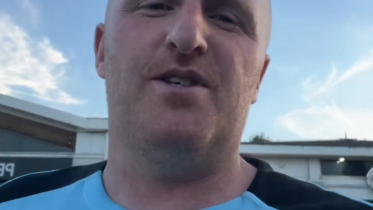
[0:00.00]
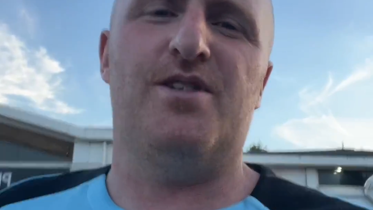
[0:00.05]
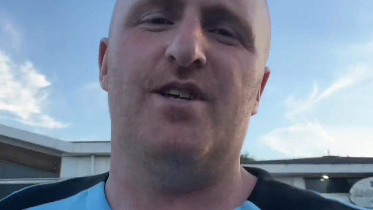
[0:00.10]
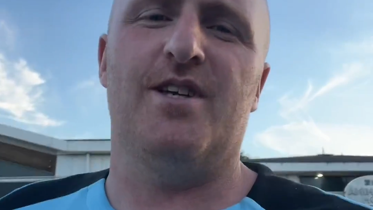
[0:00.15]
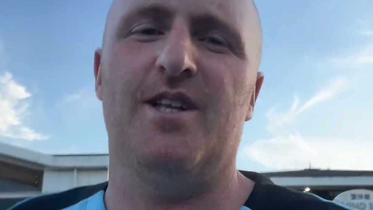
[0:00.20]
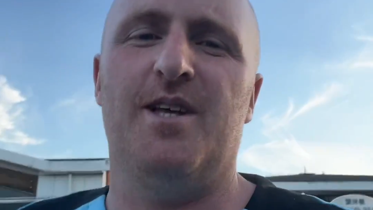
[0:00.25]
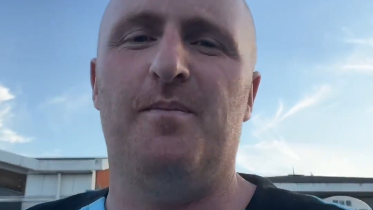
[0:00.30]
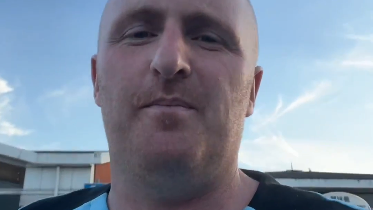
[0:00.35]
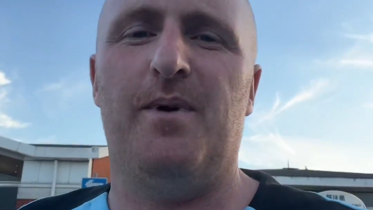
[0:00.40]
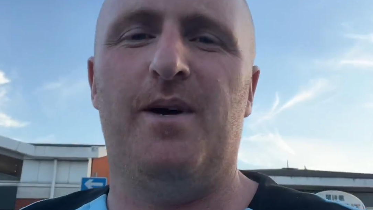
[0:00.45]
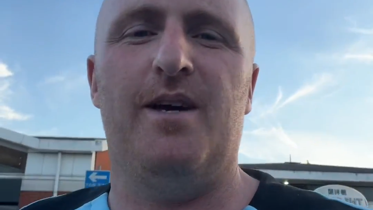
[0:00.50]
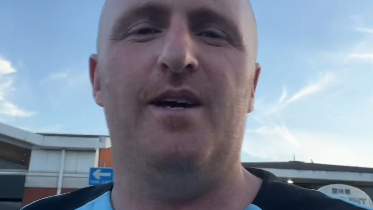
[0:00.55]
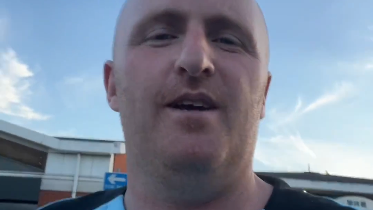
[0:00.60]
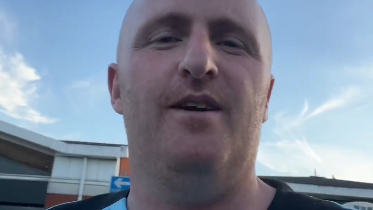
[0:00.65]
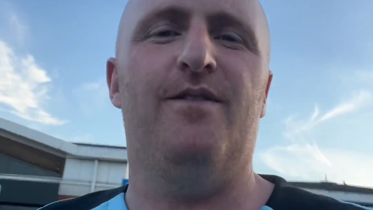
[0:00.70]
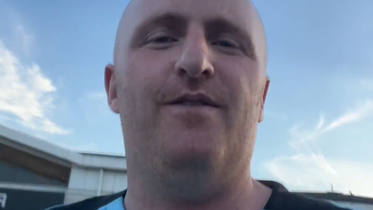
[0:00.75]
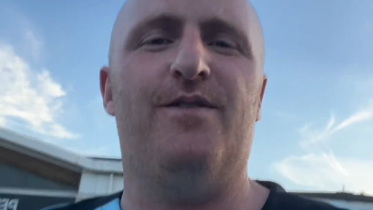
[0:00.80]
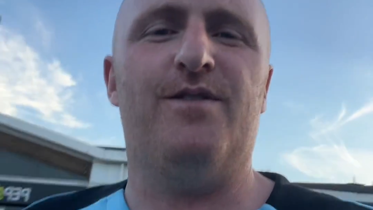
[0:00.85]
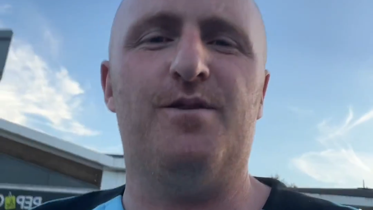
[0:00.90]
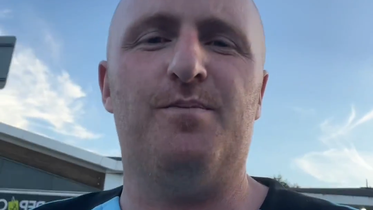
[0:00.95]
chili
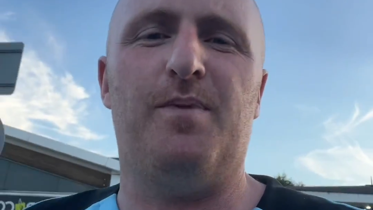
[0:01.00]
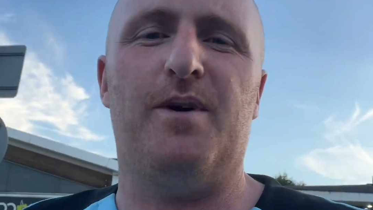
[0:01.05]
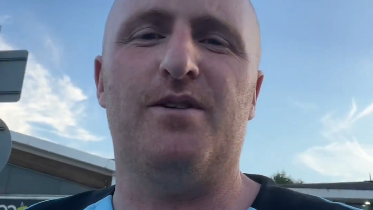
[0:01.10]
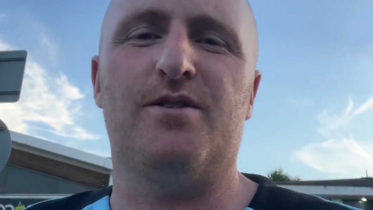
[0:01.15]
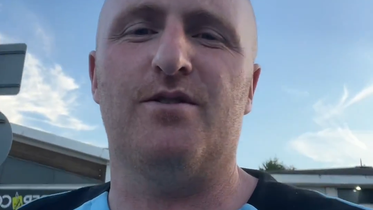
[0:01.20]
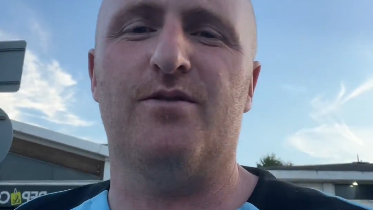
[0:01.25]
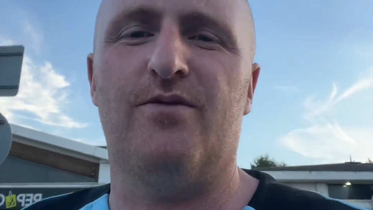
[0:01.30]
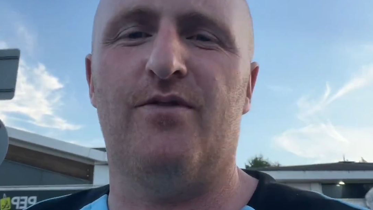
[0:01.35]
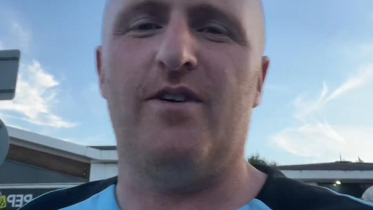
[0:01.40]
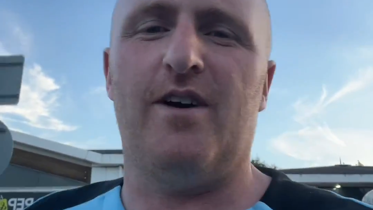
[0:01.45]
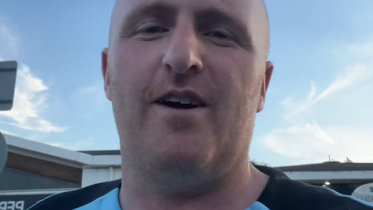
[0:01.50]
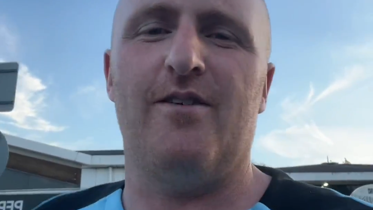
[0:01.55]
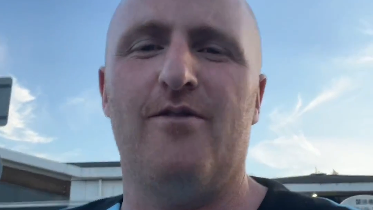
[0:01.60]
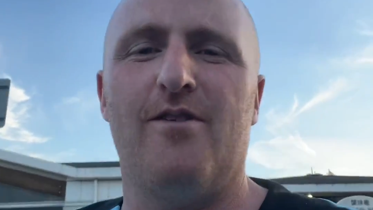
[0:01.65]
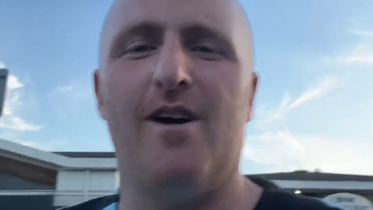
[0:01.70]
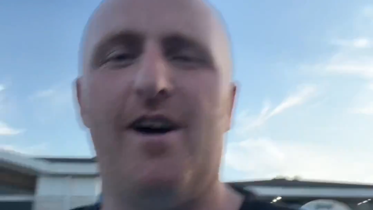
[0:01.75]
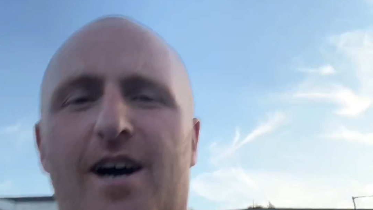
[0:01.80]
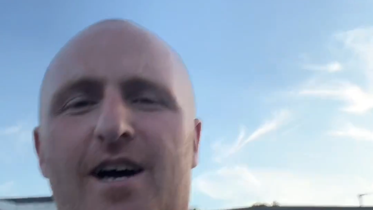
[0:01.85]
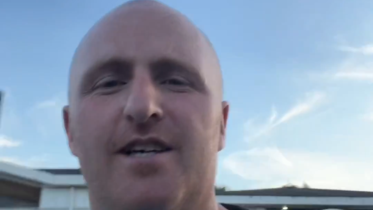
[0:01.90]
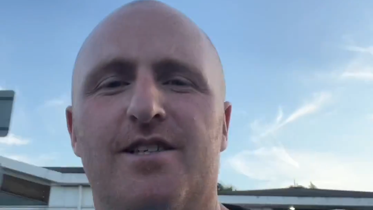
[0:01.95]
beef, special fried
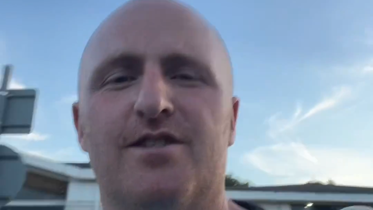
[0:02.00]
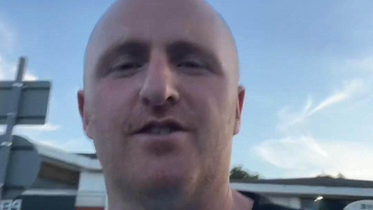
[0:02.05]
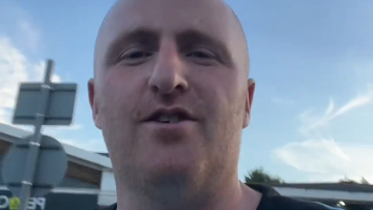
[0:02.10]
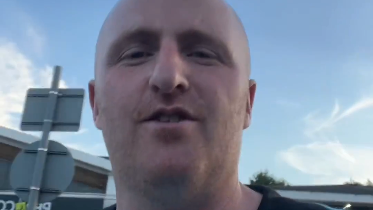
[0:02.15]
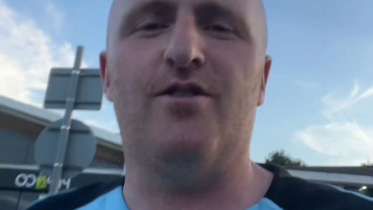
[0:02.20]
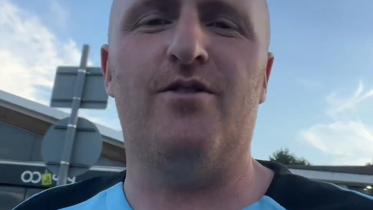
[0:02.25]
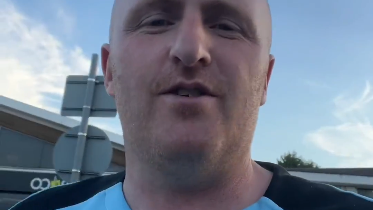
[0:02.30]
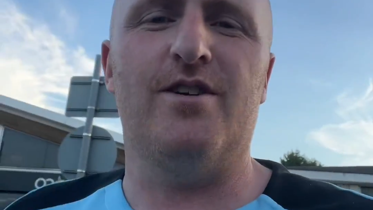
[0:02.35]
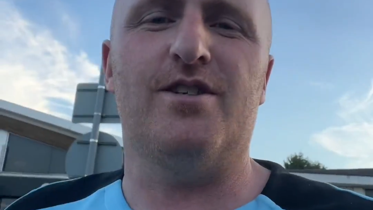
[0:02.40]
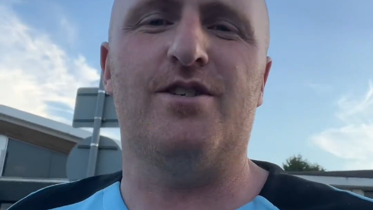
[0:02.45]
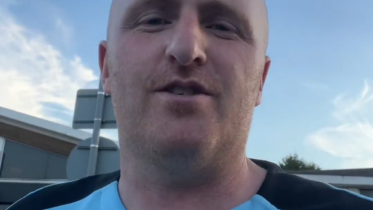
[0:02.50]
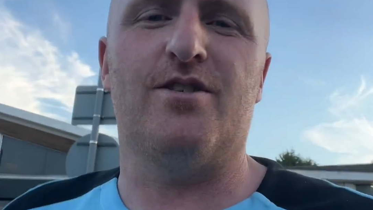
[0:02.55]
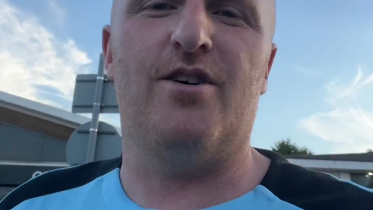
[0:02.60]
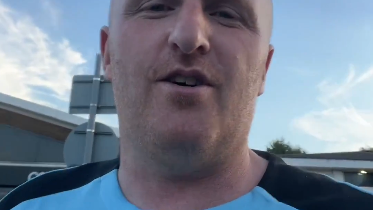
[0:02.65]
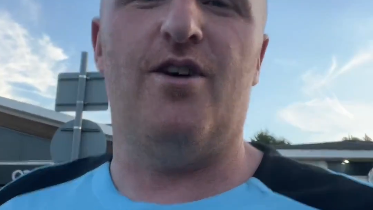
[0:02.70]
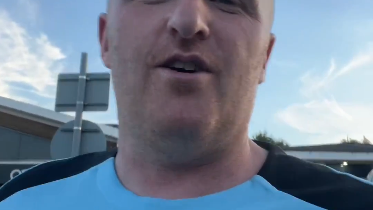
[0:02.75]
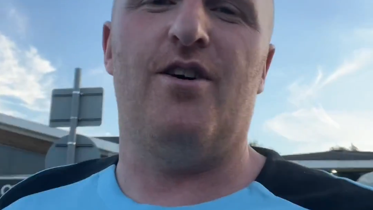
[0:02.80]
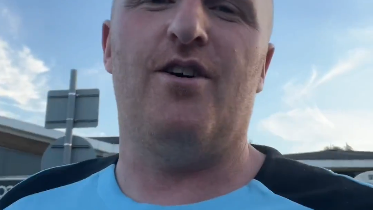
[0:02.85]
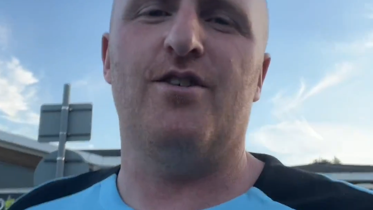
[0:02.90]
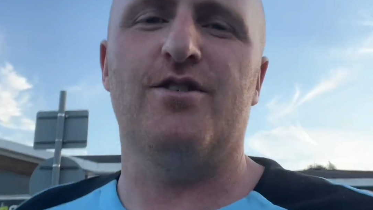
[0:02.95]
rice, curry
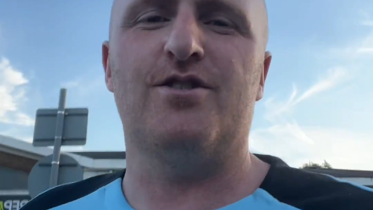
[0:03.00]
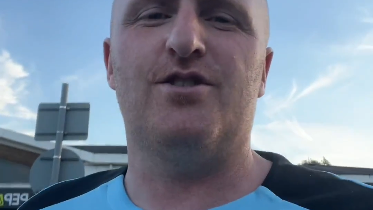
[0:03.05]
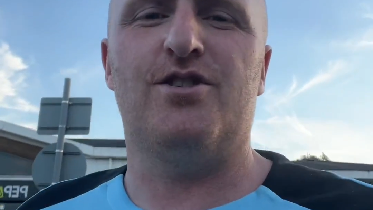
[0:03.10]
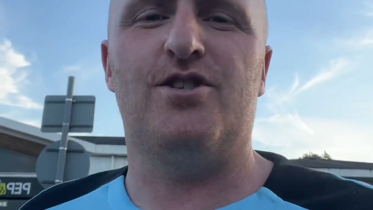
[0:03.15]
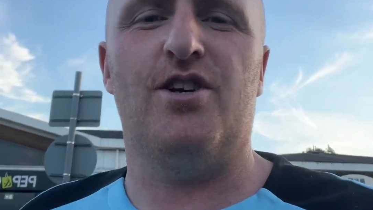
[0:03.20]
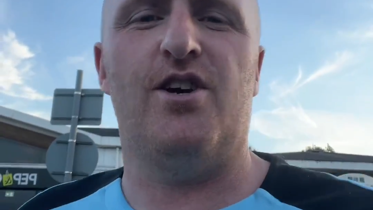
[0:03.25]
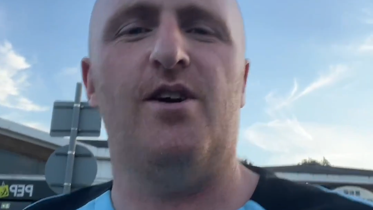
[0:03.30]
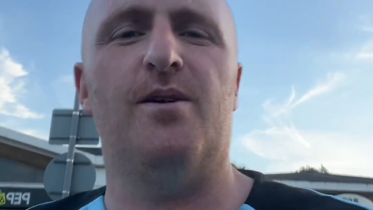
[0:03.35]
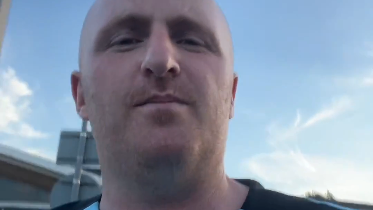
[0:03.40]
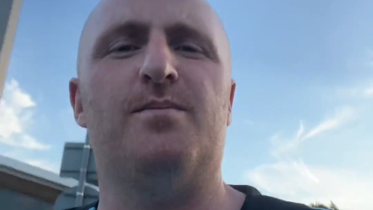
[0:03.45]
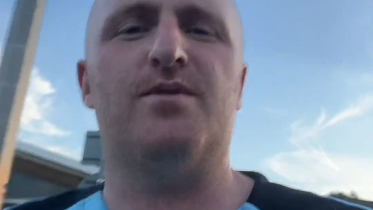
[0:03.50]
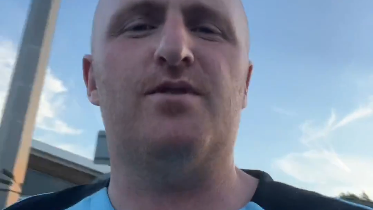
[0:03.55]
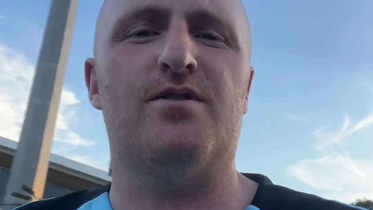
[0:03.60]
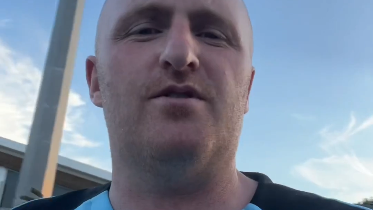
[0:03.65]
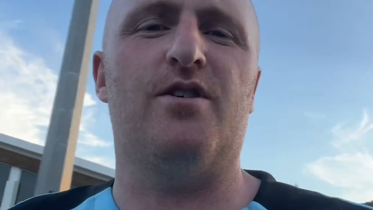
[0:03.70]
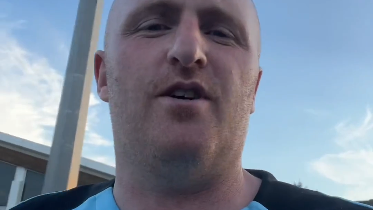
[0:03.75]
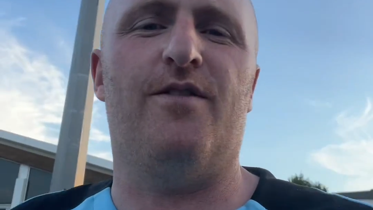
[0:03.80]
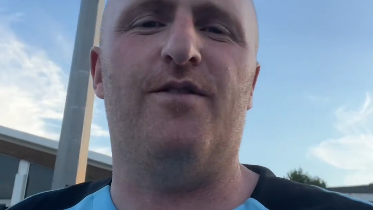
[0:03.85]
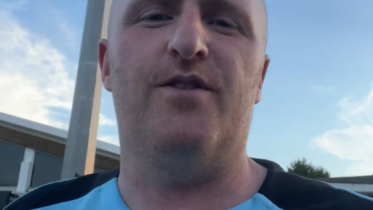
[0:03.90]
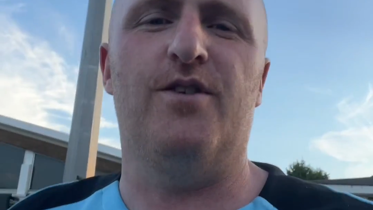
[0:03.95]
sauce, chips,
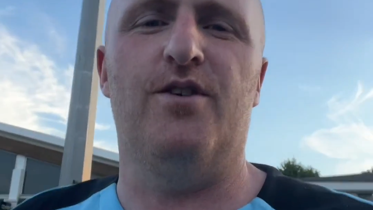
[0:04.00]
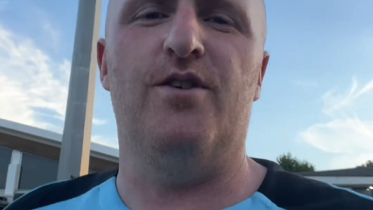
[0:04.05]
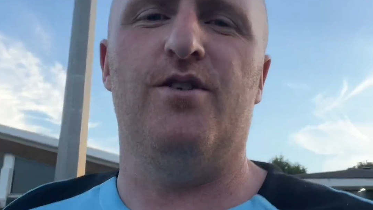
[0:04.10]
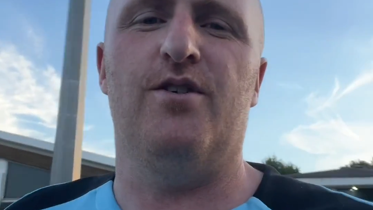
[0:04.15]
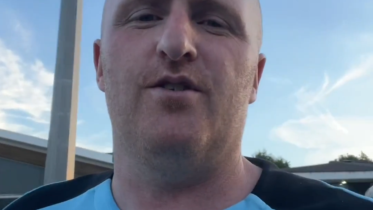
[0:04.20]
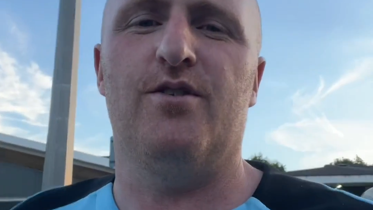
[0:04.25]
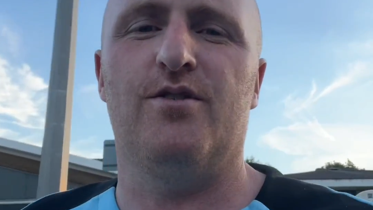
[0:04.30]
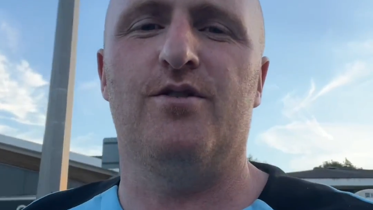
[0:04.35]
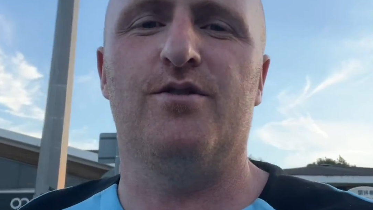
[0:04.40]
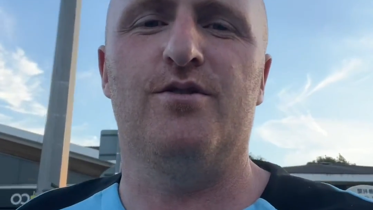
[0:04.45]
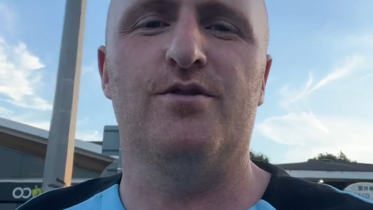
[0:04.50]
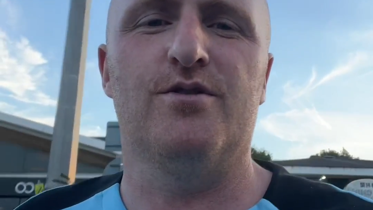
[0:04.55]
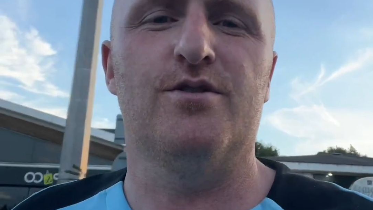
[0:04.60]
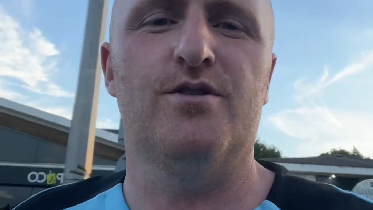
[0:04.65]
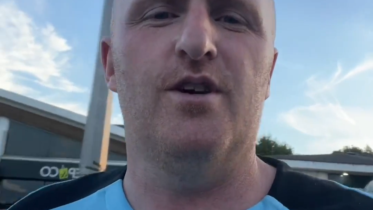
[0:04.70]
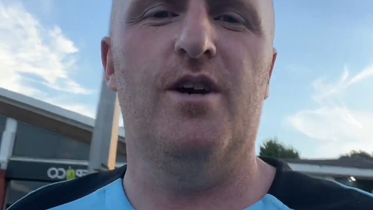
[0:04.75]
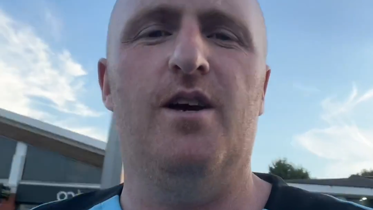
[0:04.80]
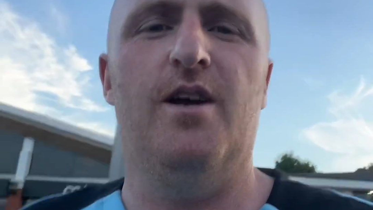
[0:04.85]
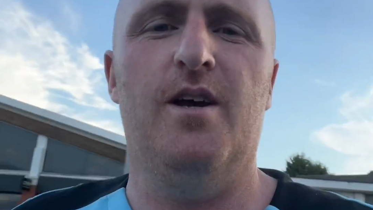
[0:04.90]
soft noodles,